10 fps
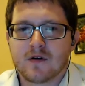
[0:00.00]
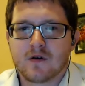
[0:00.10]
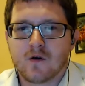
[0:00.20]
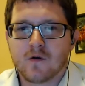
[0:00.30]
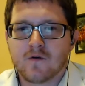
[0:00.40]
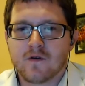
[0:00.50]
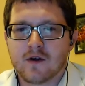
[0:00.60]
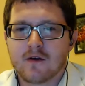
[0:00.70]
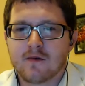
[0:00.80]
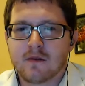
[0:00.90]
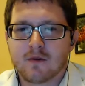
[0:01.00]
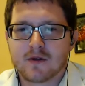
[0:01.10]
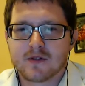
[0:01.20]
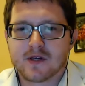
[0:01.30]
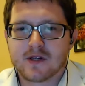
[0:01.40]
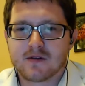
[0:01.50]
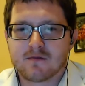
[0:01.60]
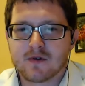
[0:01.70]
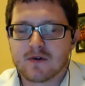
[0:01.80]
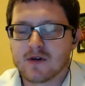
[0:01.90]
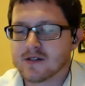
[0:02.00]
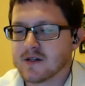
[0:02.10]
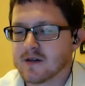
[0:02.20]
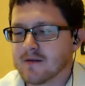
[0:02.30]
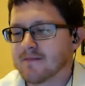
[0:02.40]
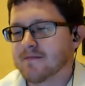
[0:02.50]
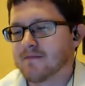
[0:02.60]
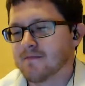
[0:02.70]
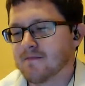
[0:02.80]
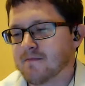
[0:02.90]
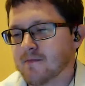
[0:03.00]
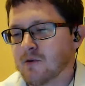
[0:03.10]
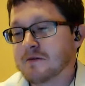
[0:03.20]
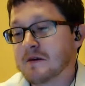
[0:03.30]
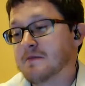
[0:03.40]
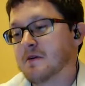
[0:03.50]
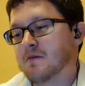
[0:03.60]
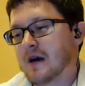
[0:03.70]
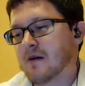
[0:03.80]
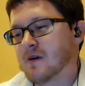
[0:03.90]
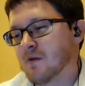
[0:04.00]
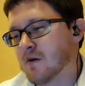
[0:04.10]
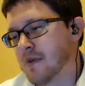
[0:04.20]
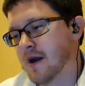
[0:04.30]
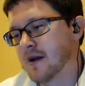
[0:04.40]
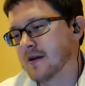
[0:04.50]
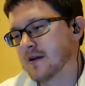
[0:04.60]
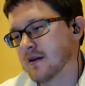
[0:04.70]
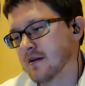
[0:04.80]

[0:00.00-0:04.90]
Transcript: hopefully maybe once they realize that most people probably won't pay,